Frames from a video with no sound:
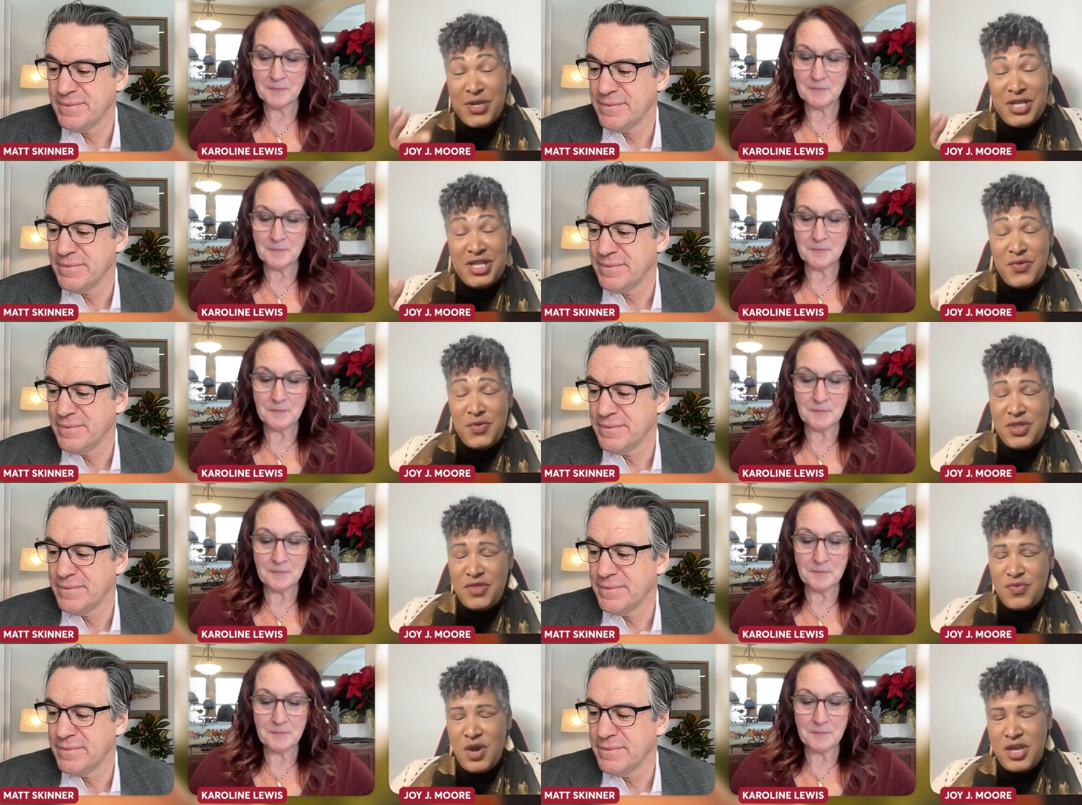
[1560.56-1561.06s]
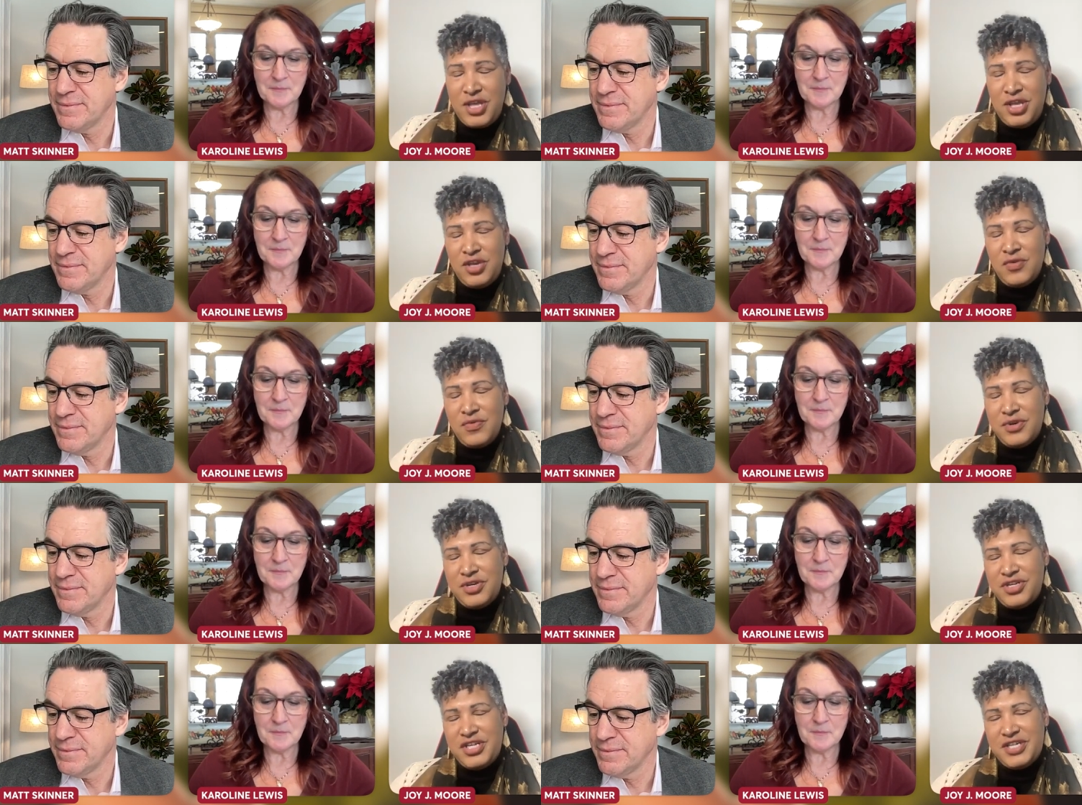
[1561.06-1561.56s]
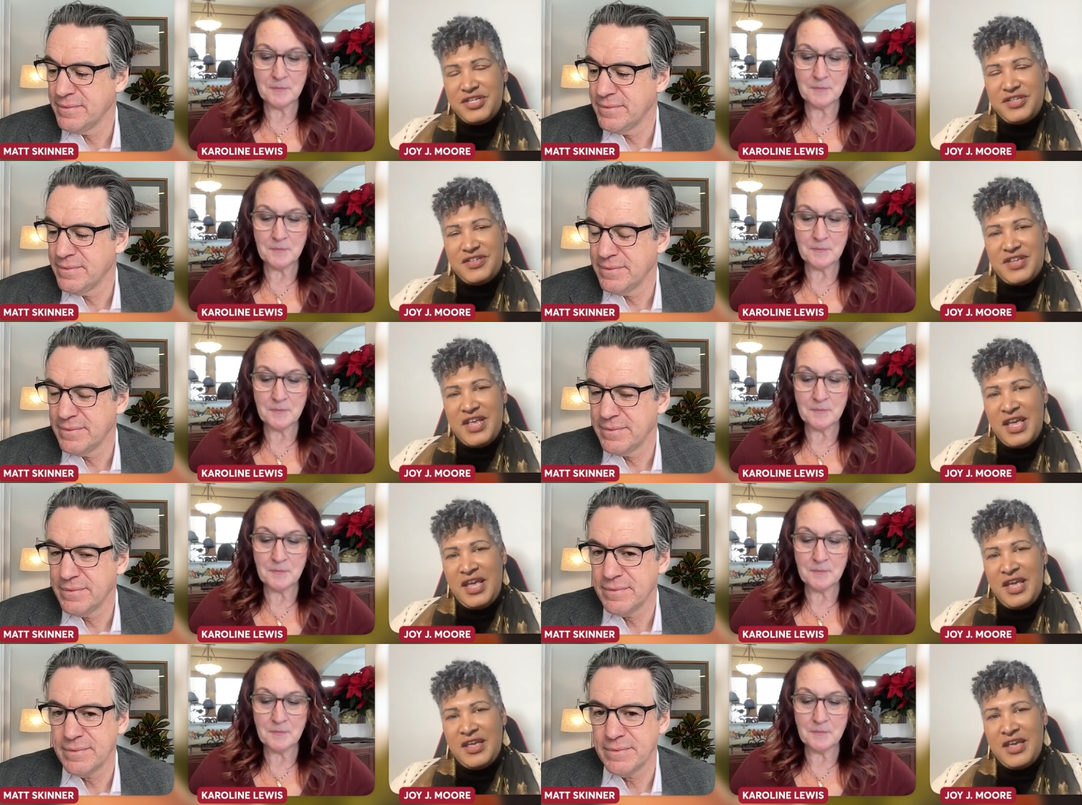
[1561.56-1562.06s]
Speaker 1: really with what you were just
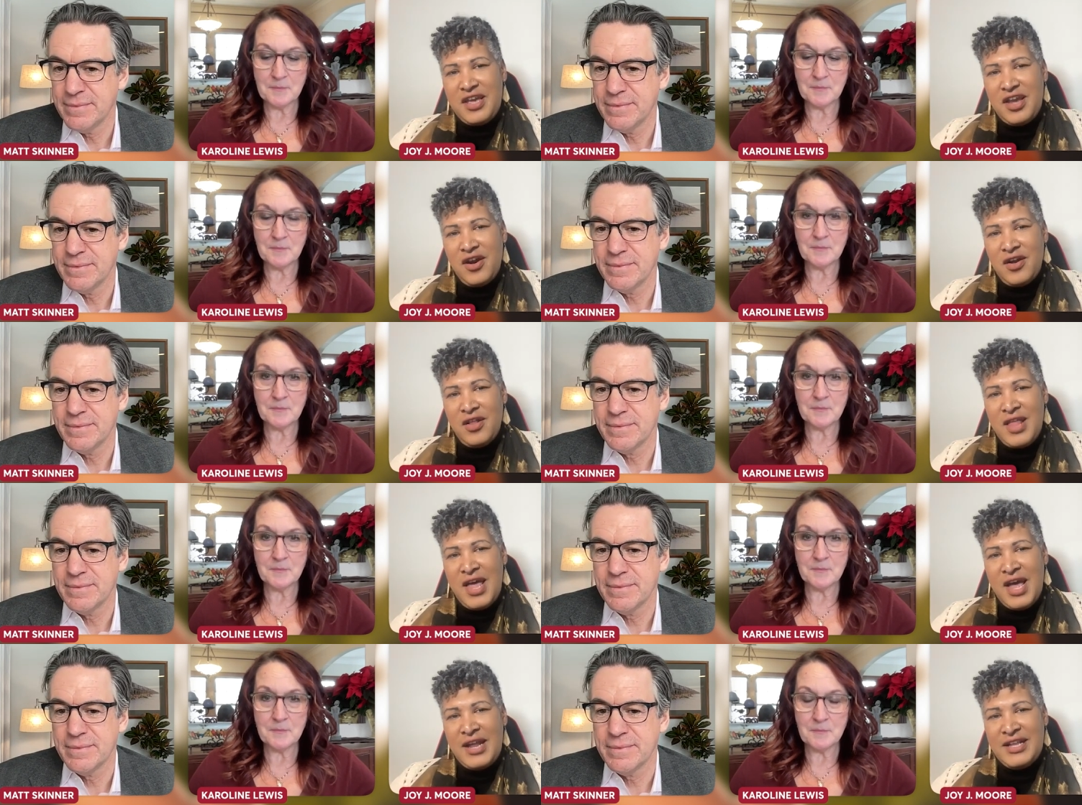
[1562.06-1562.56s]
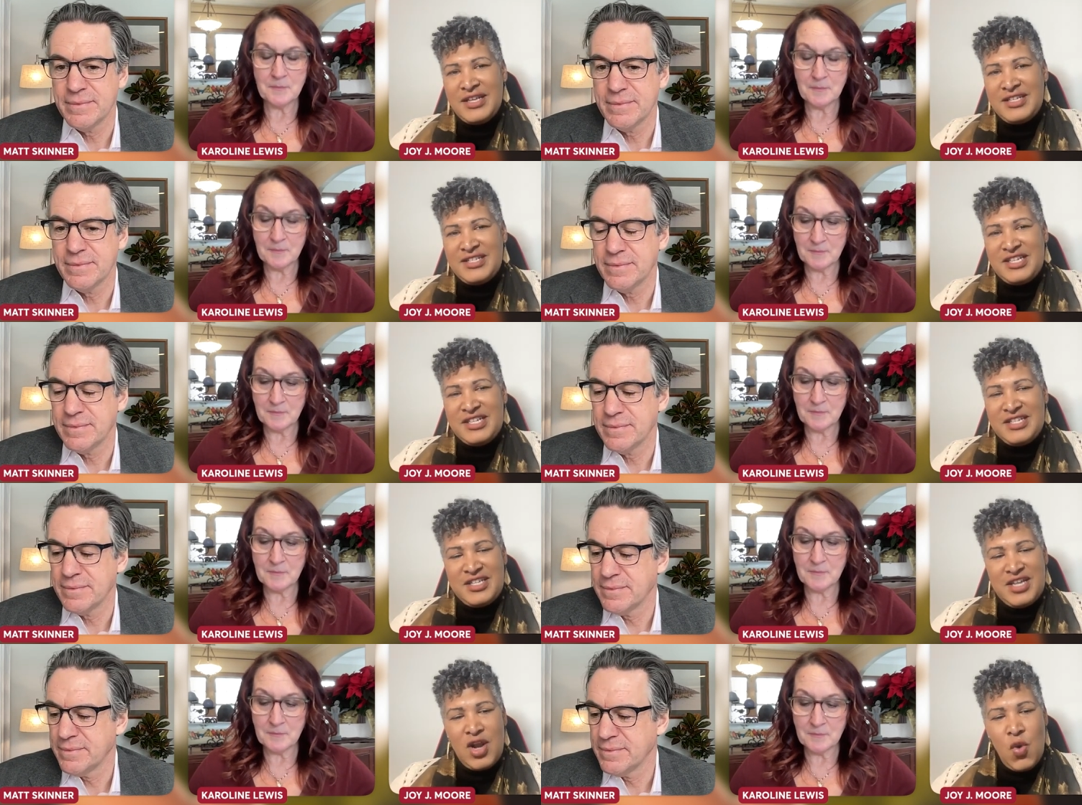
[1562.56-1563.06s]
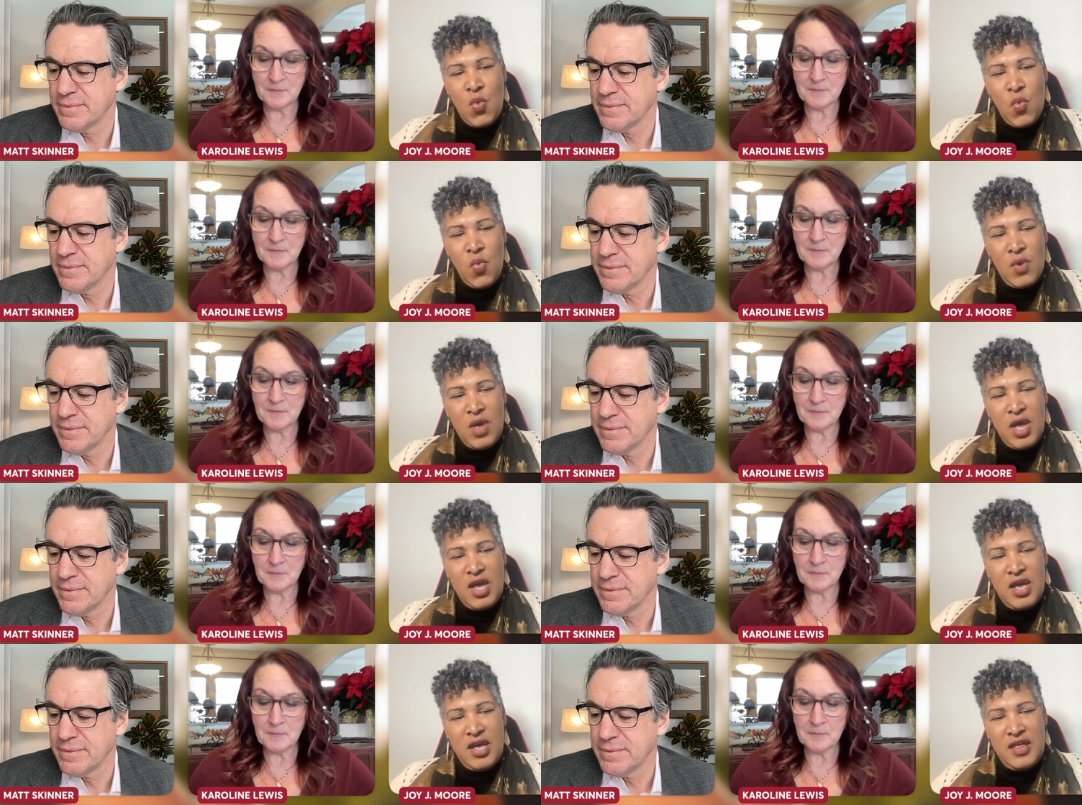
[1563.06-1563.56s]
saying, Karoline. This isn't a
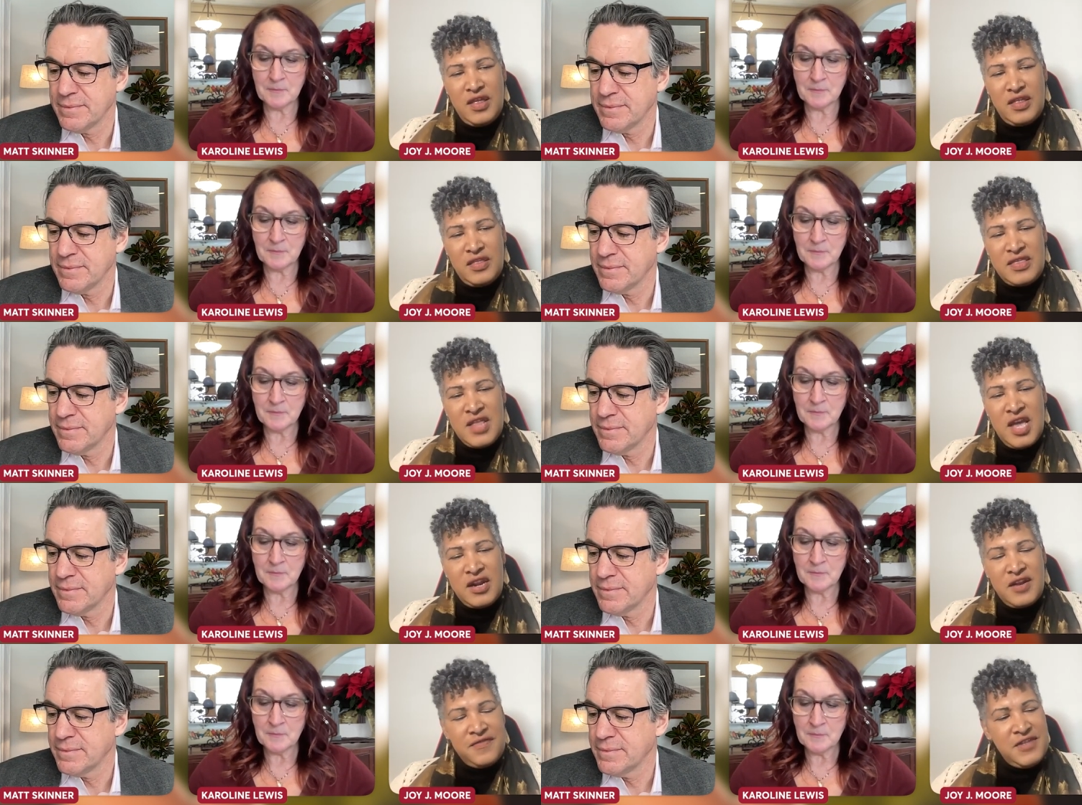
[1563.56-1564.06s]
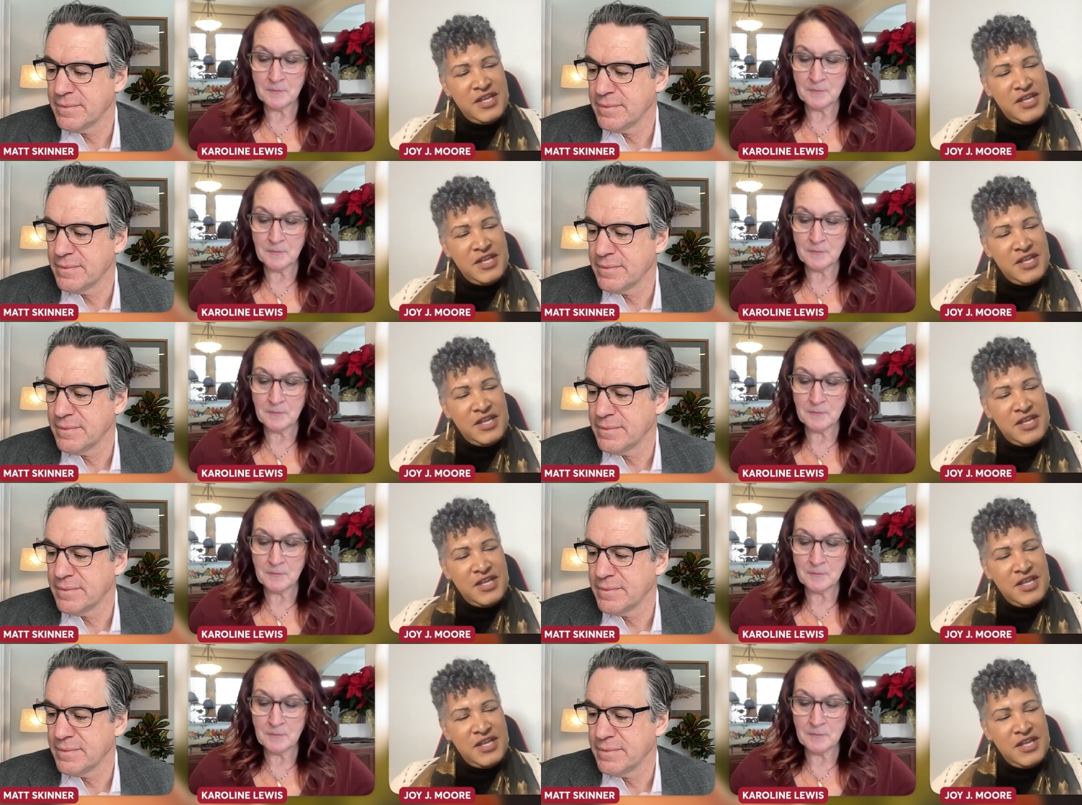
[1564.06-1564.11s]
none